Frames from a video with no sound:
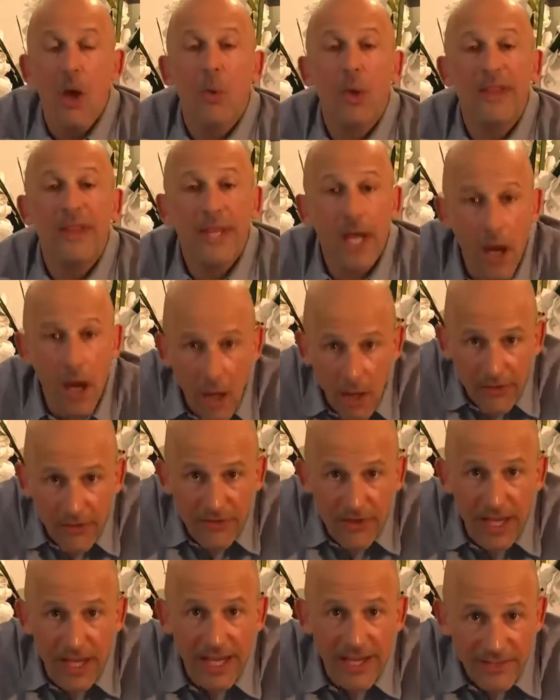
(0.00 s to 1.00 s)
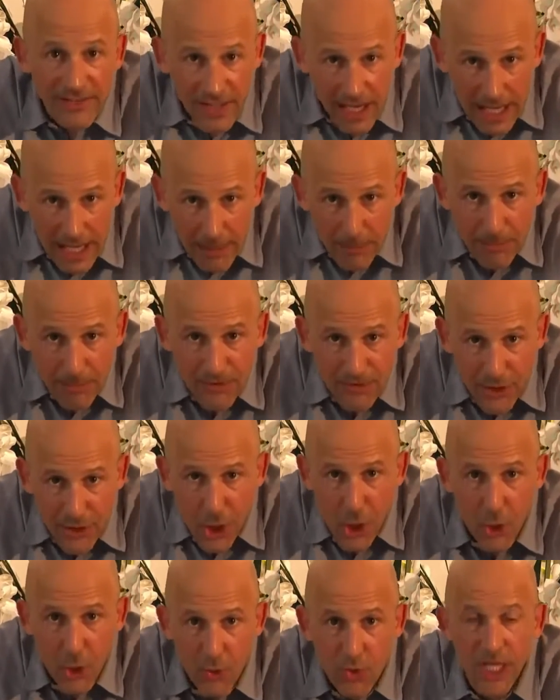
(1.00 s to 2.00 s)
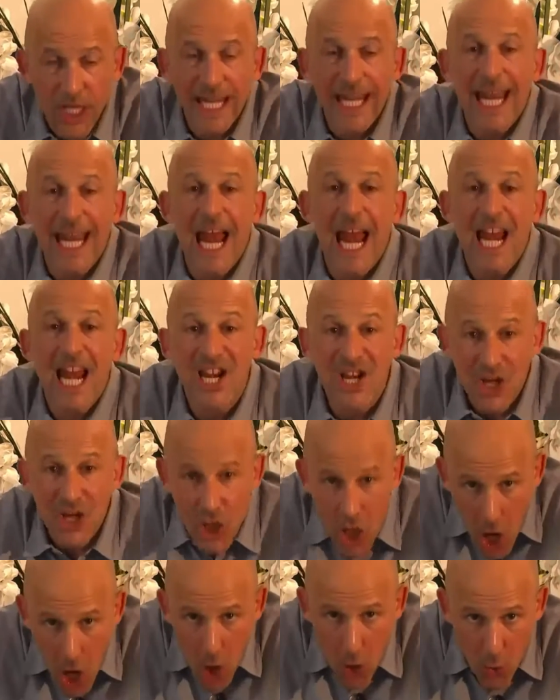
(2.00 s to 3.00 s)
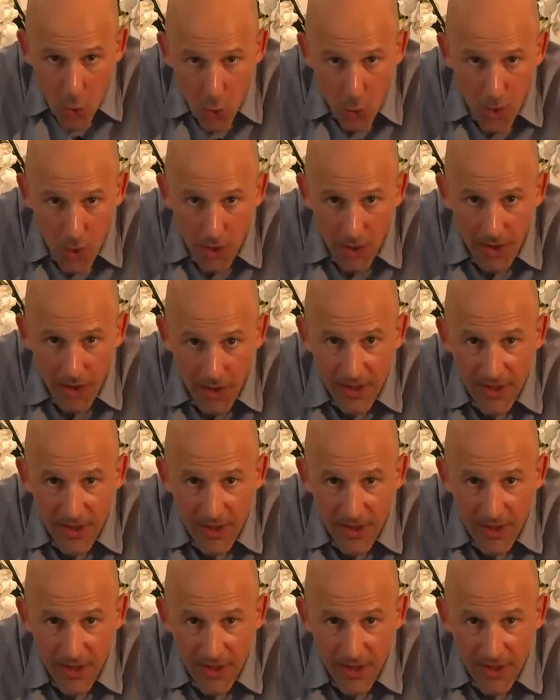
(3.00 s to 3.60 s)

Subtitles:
Well, the answer is absolutely no.